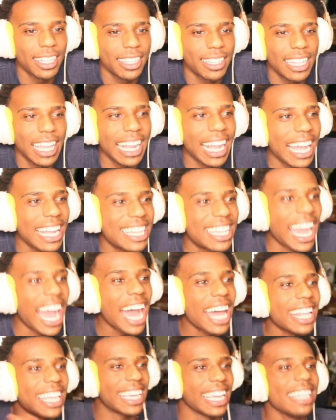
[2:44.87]
Like I
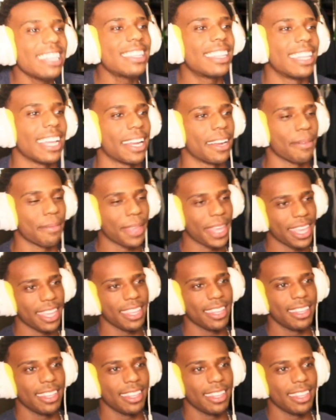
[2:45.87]
gotta get there, man.